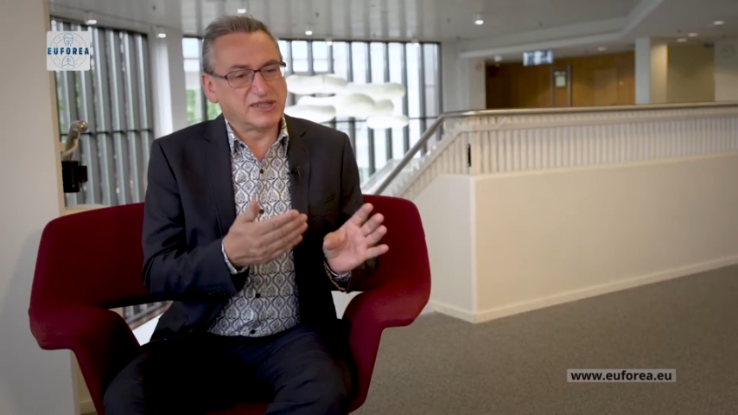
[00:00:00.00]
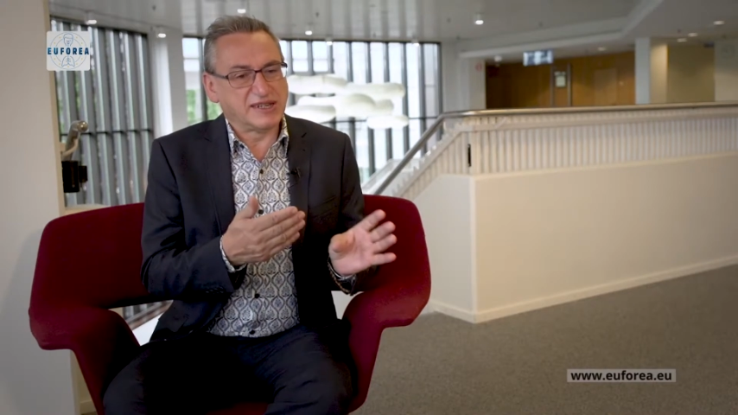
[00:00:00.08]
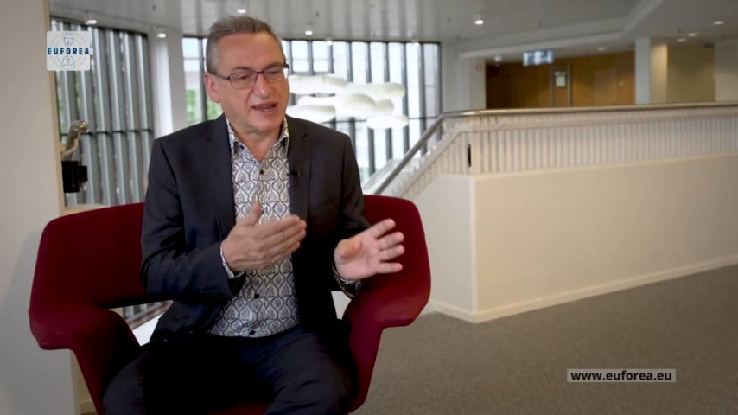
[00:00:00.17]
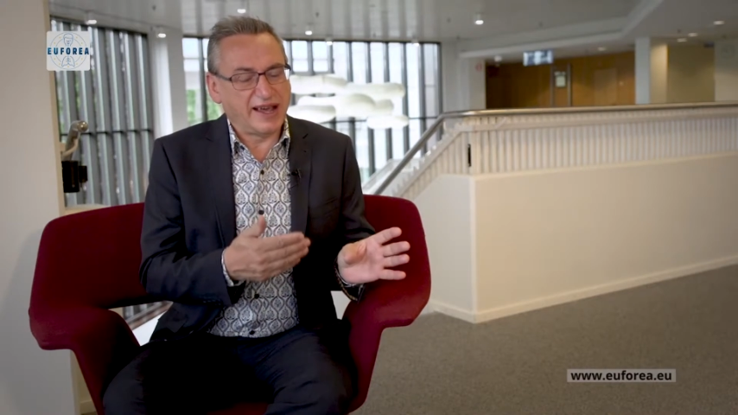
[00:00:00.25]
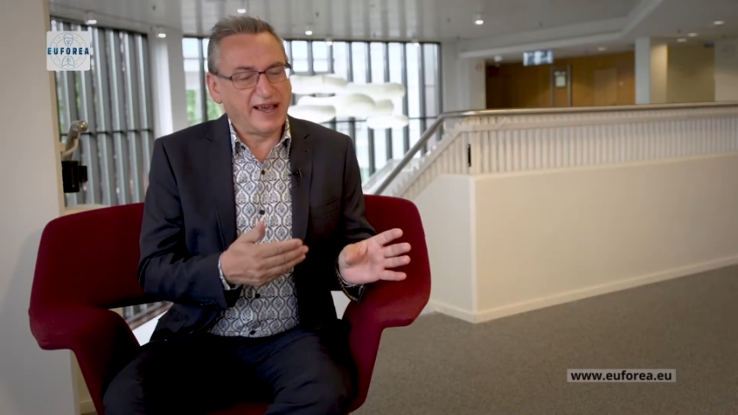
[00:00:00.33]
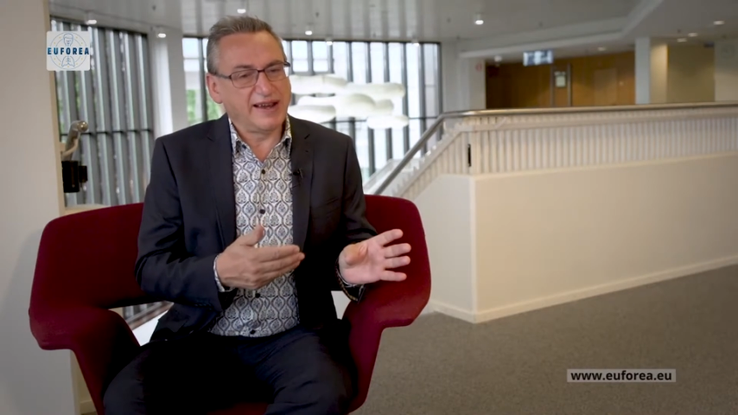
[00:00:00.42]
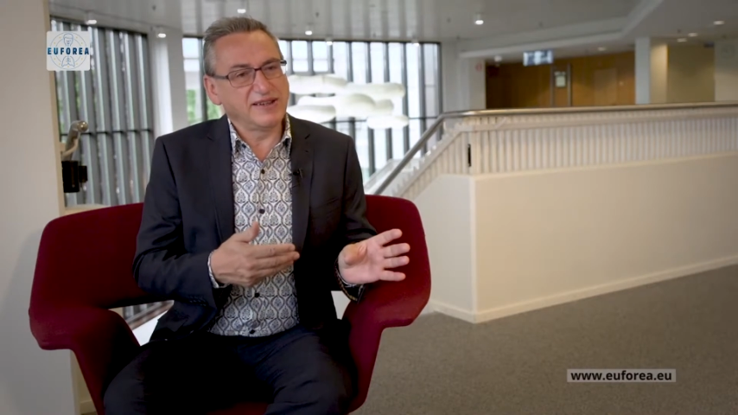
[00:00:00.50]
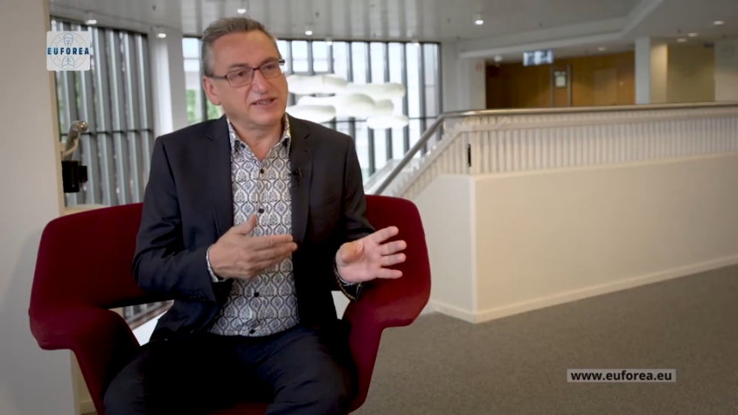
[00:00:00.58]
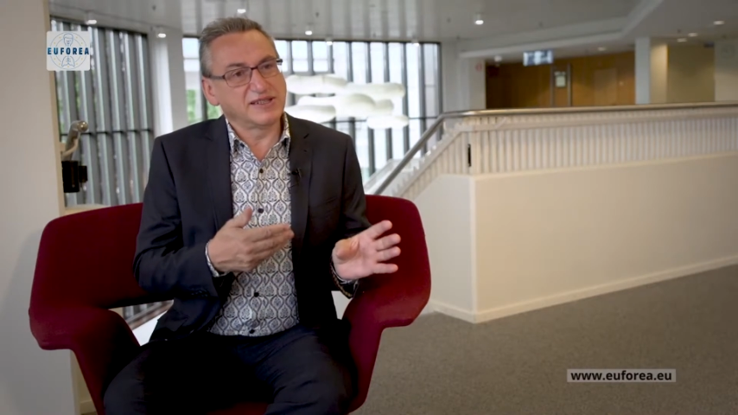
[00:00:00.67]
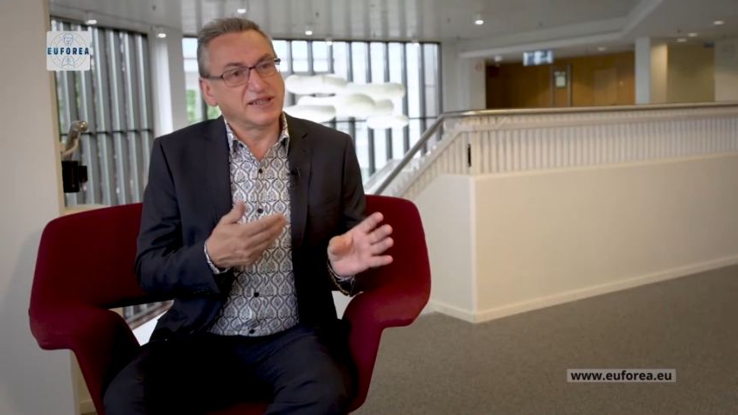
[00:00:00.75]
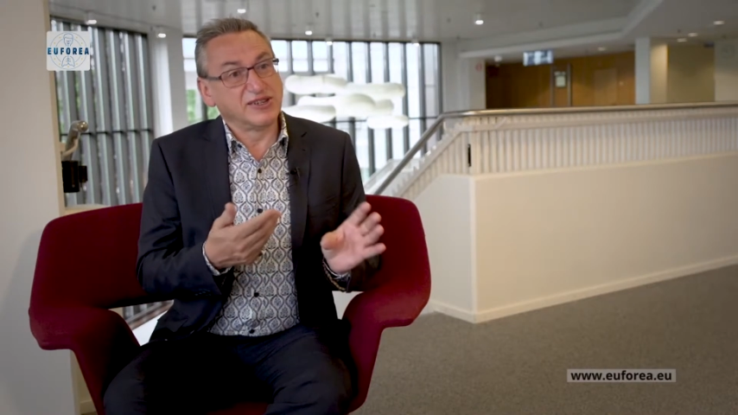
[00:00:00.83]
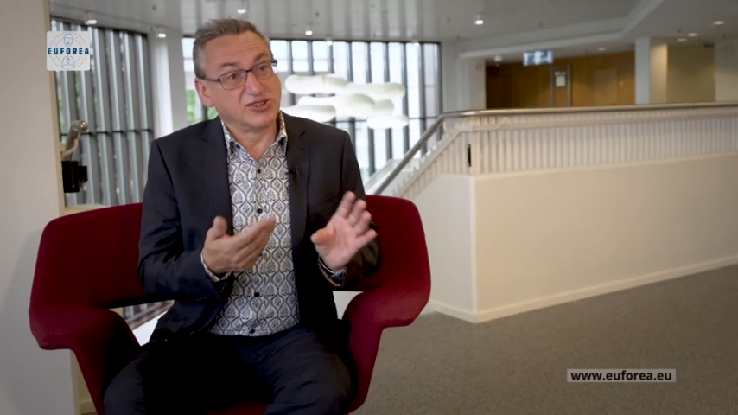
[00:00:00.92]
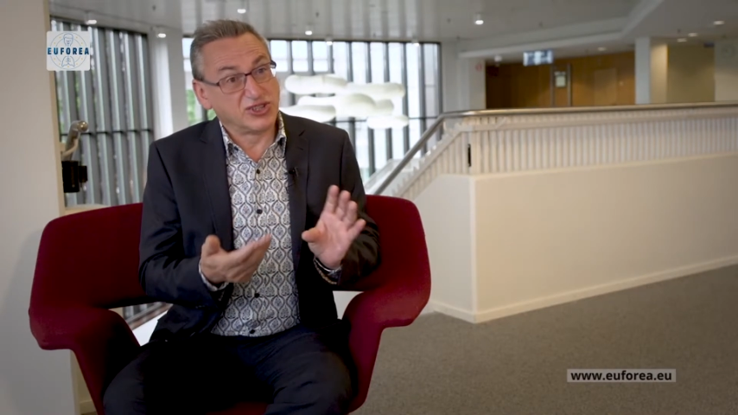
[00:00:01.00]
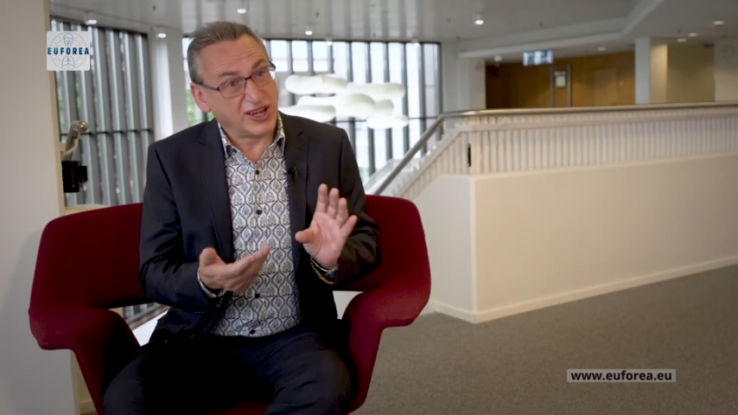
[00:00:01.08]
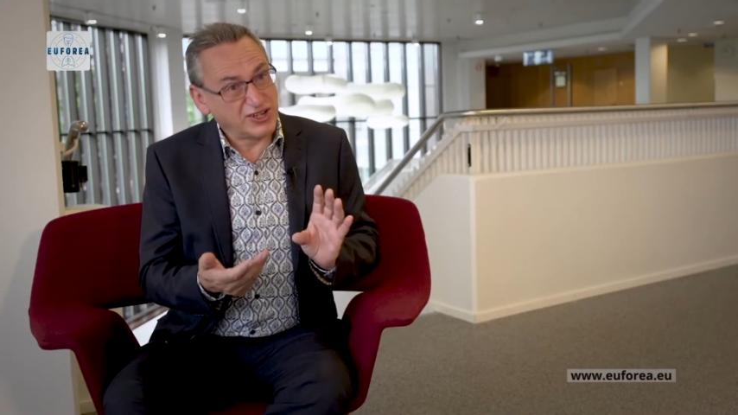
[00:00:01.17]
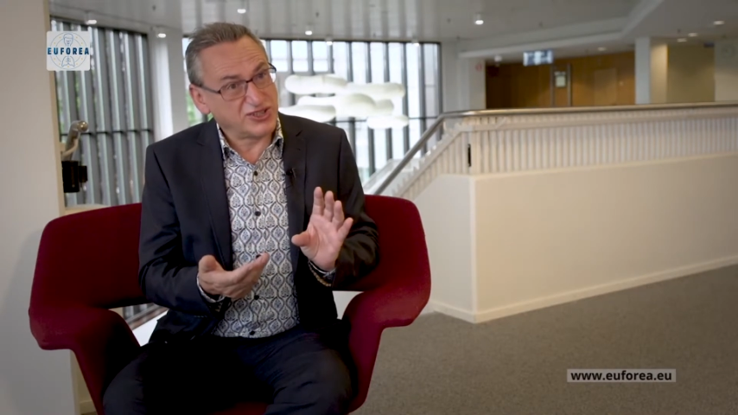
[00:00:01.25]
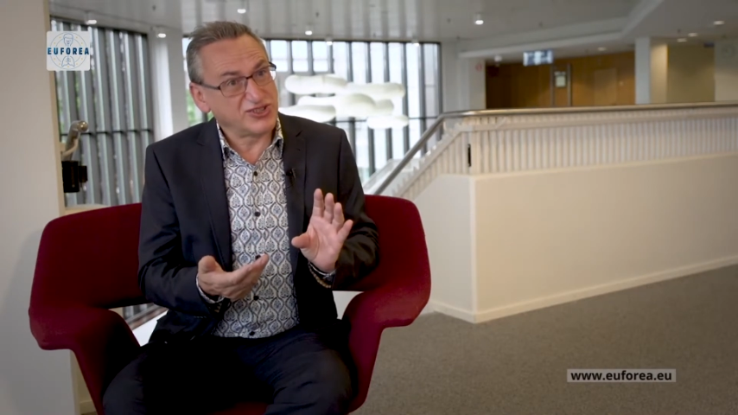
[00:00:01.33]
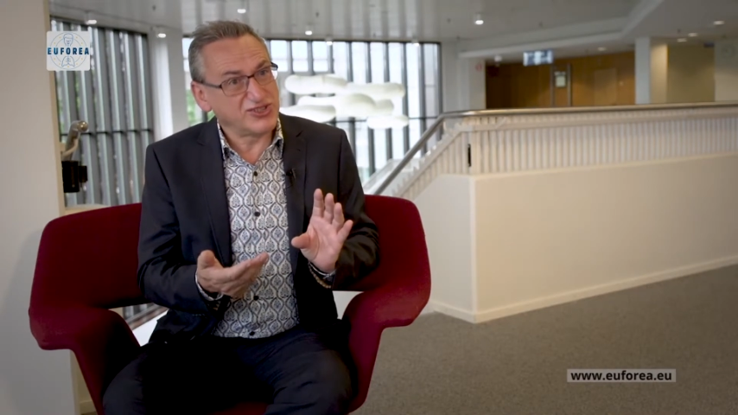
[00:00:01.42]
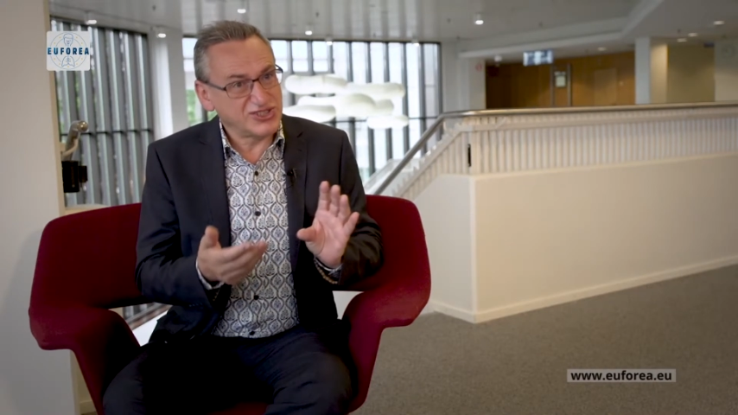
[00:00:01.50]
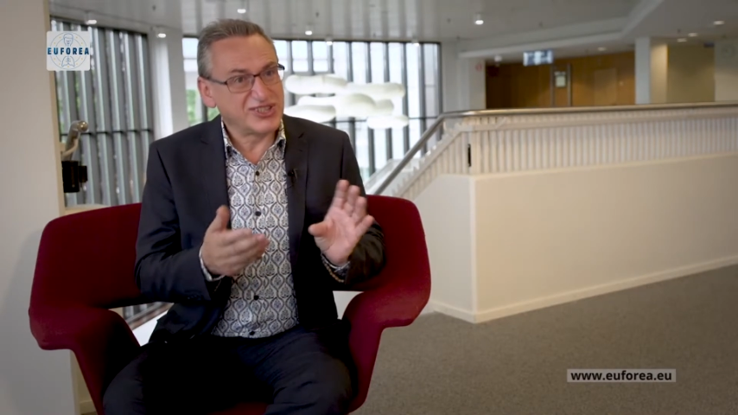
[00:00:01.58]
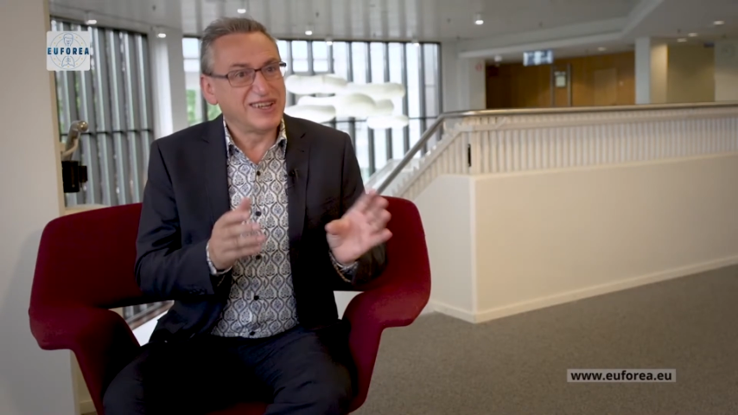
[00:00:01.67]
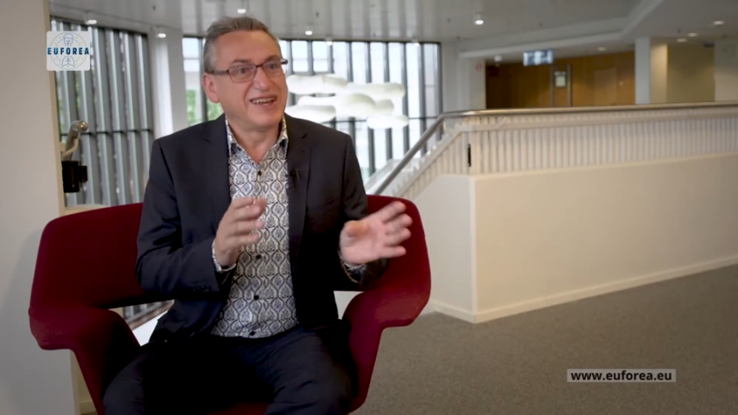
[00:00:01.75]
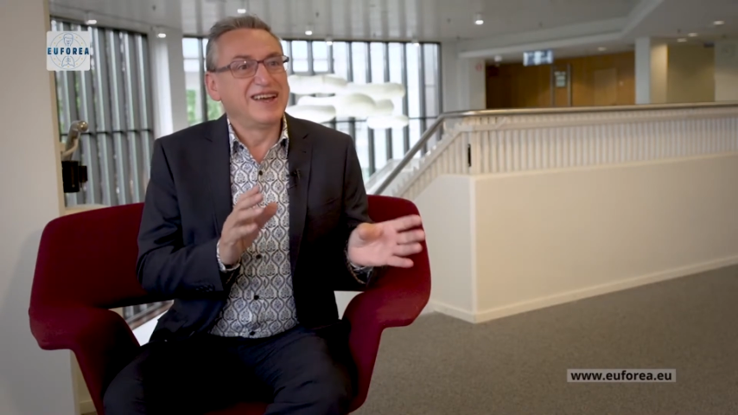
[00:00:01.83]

inhalers, injections,